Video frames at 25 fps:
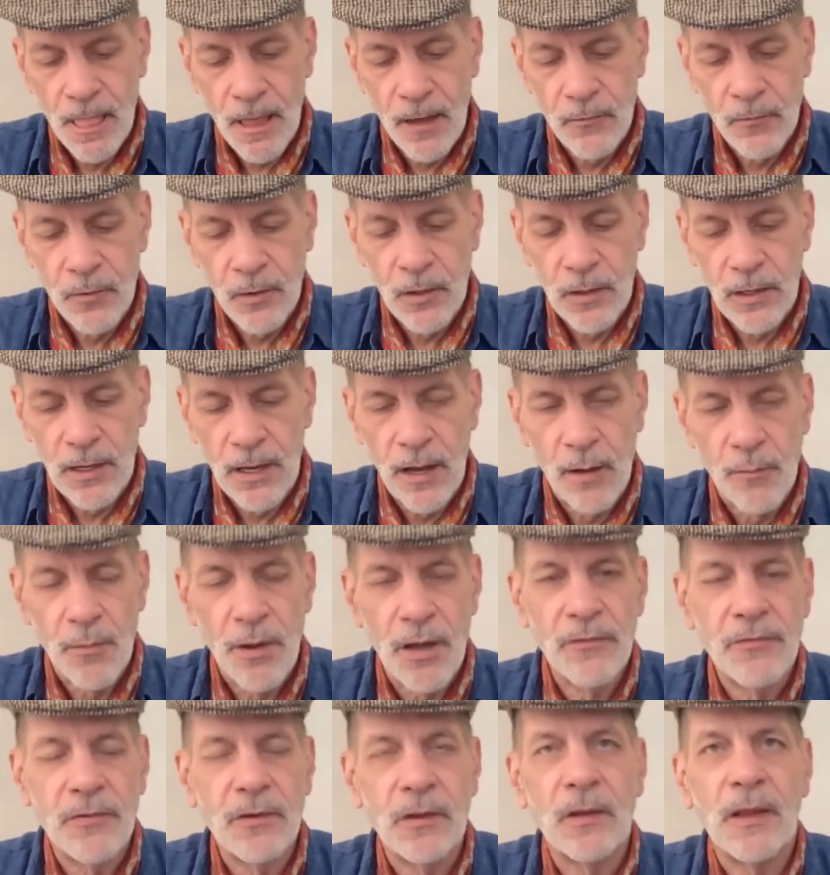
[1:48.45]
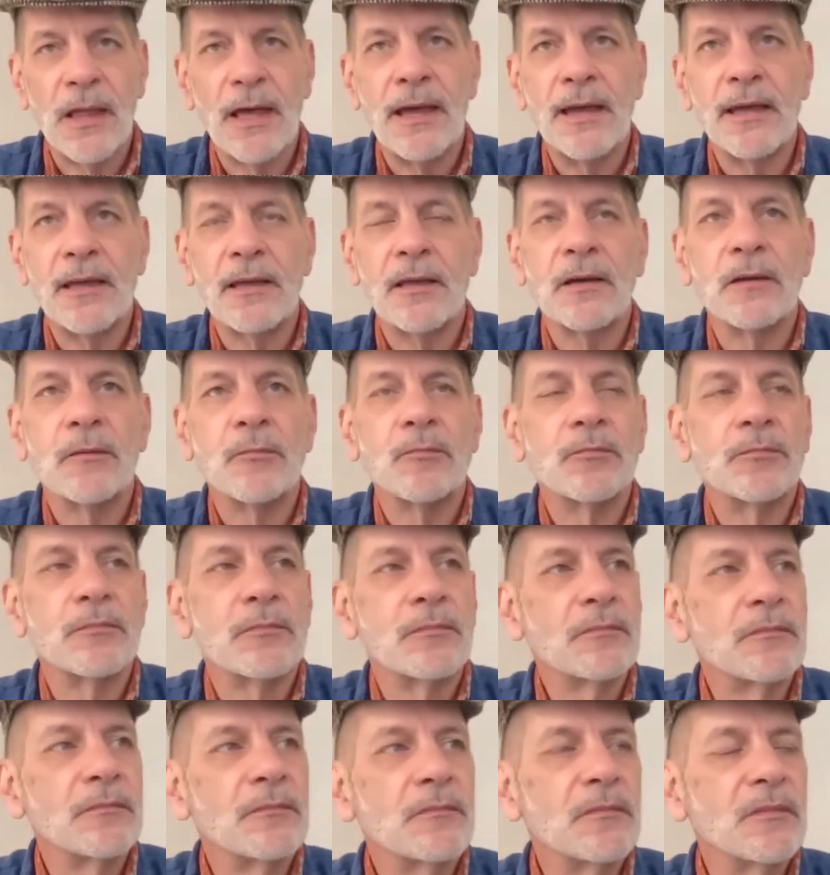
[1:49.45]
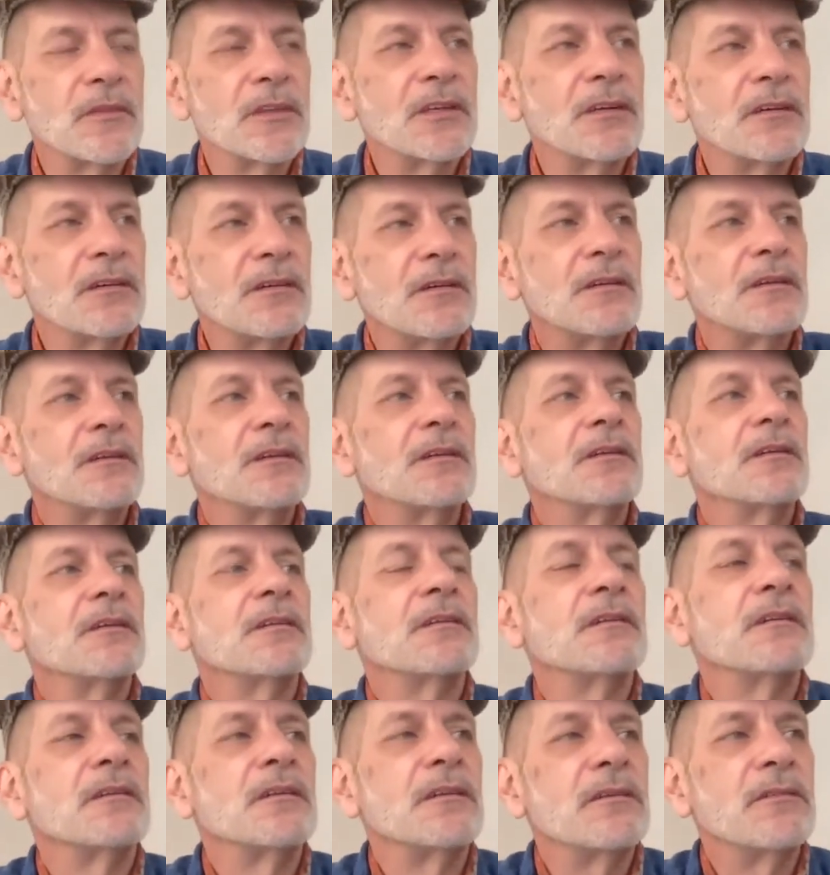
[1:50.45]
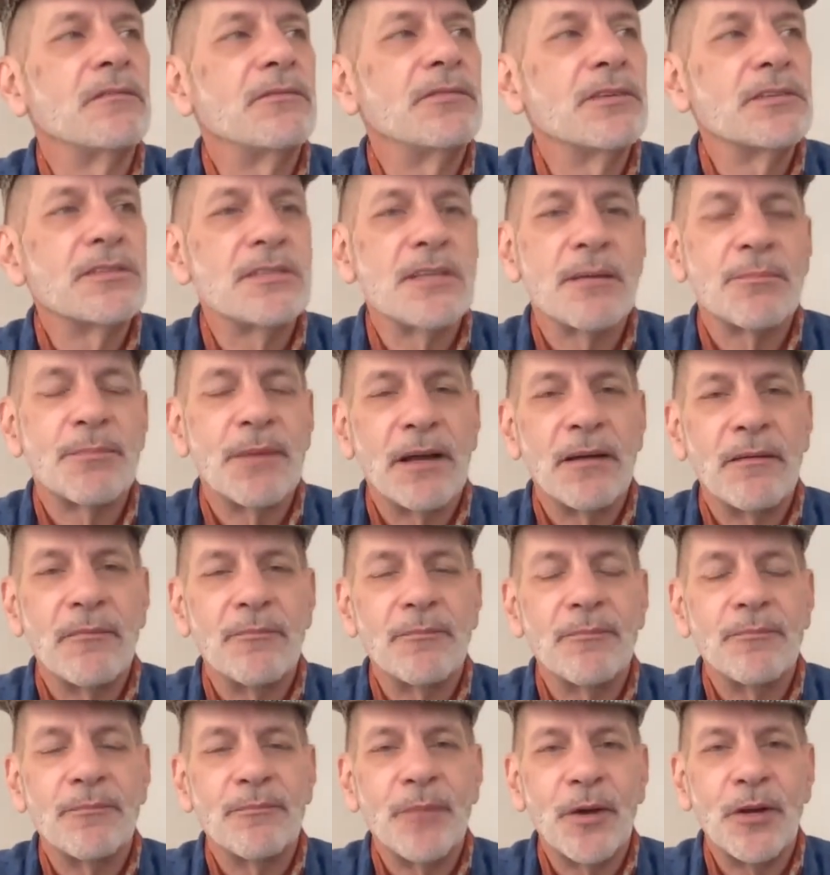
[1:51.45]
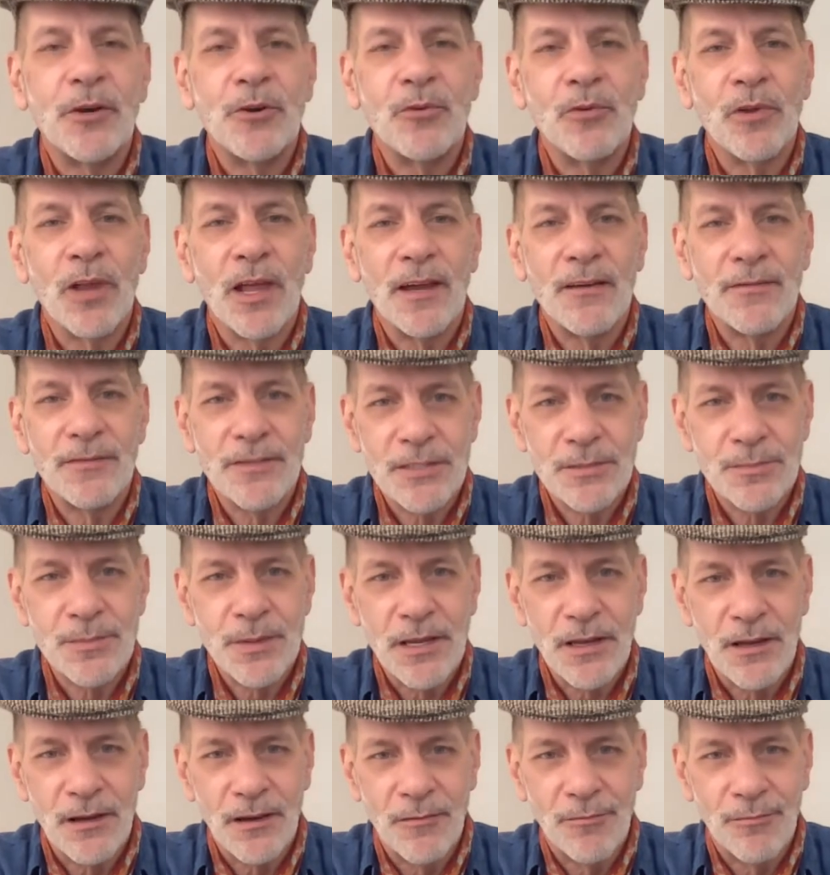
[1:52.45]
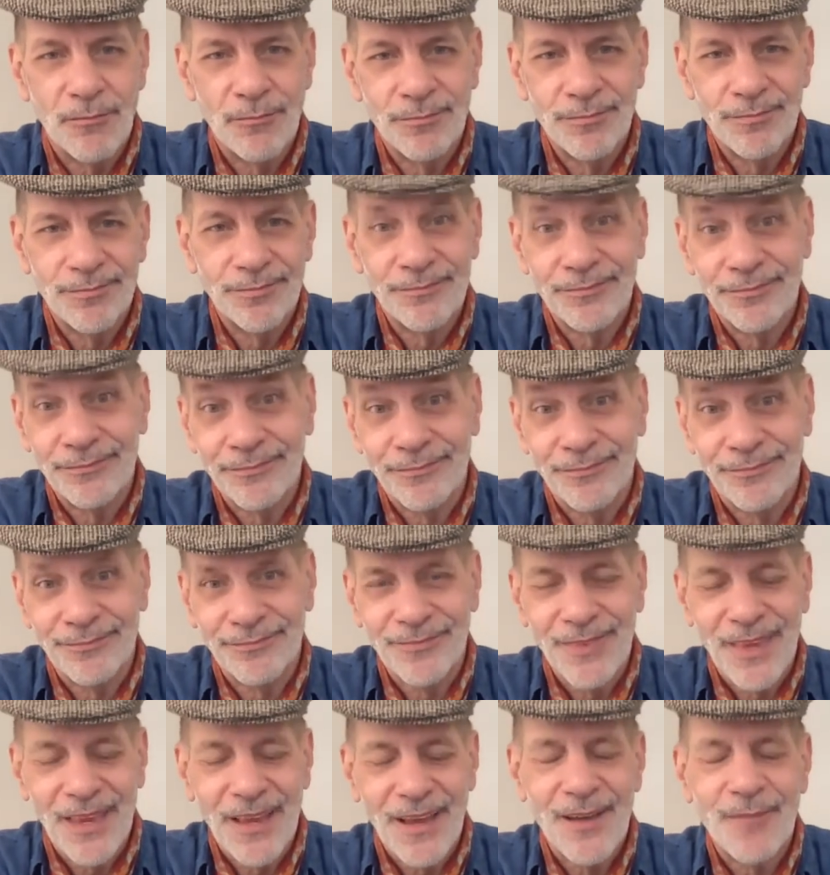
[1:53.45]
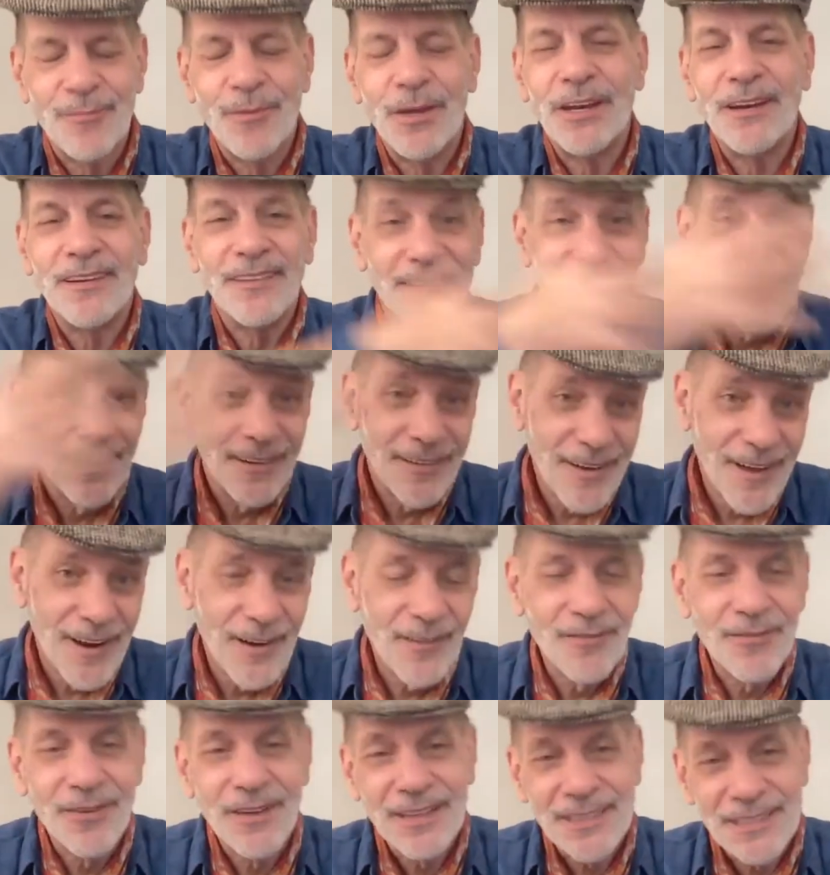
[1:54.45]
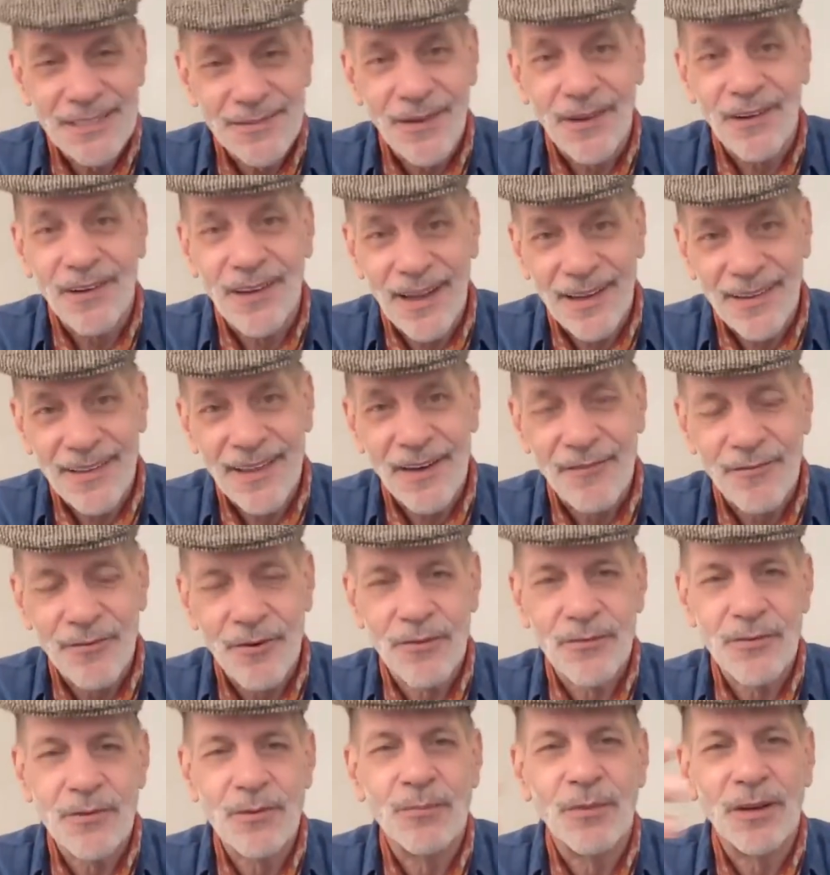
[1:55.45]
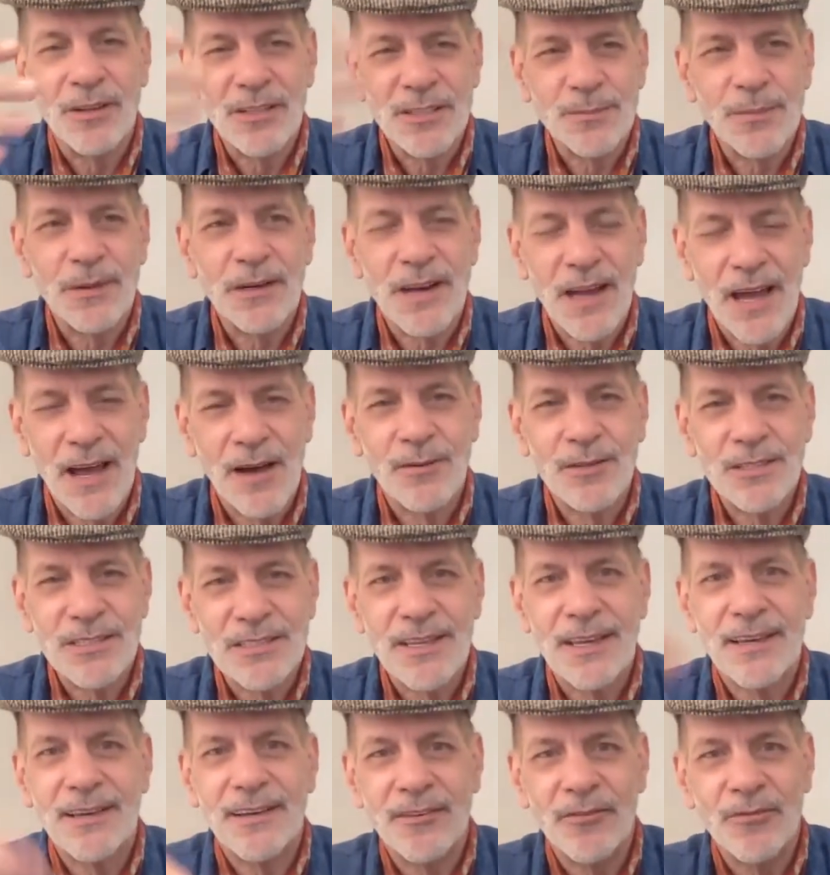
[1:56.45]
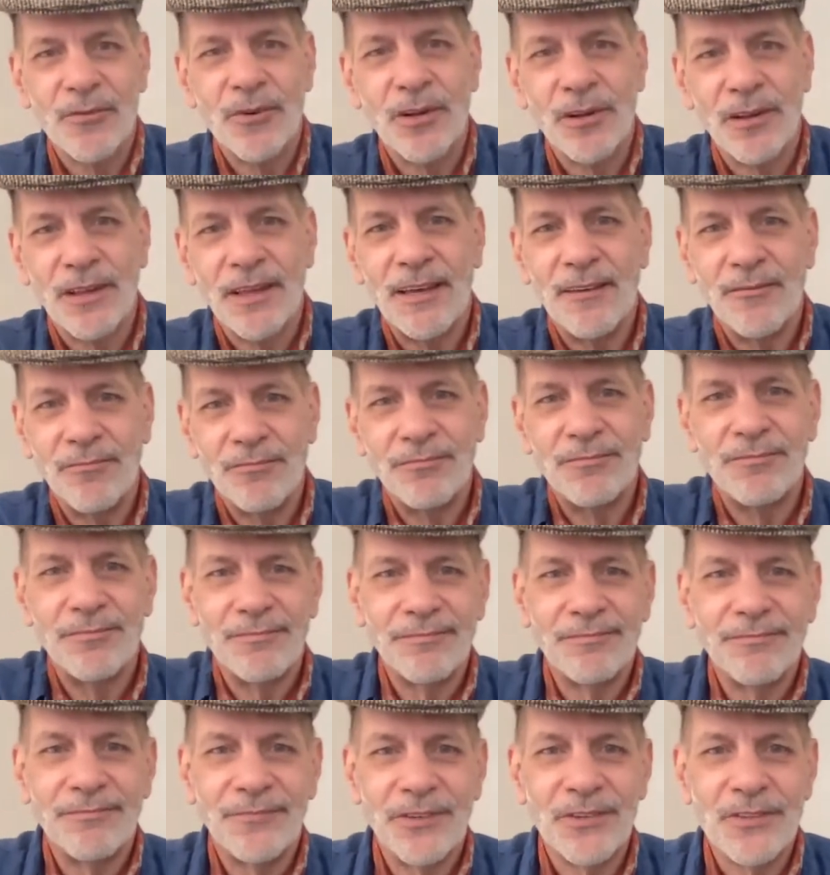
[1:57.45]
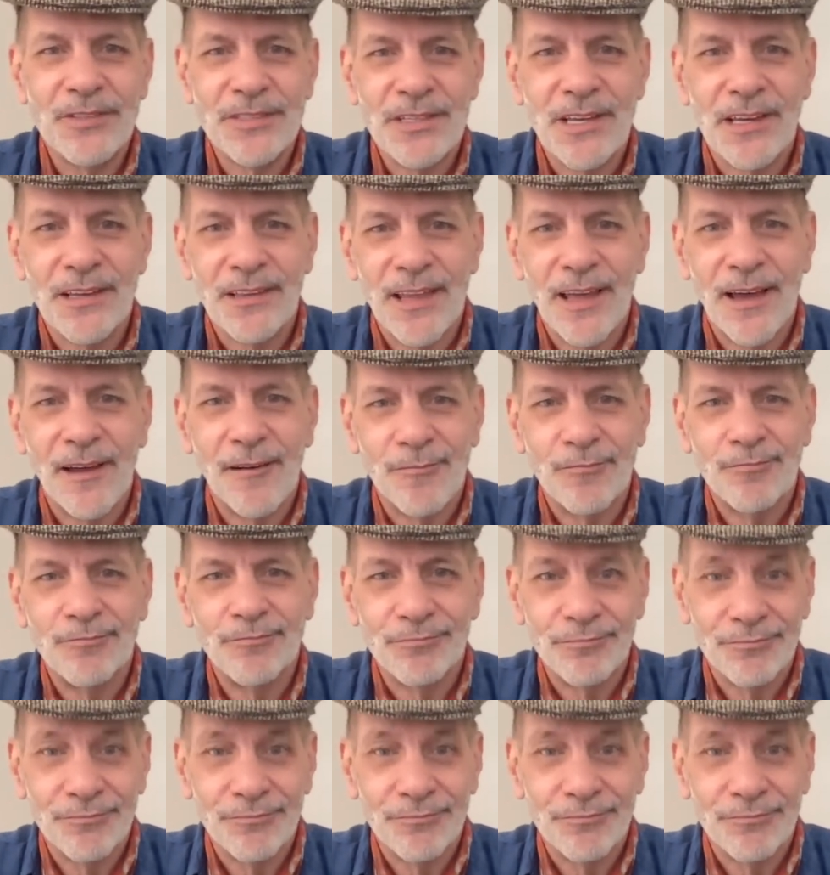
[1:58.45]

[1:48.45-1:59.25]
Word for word: I really am. I feel like, it feels like my new life has begun. I mean, it kind of has felt like that for a few months, but now it's like, it really feels like that.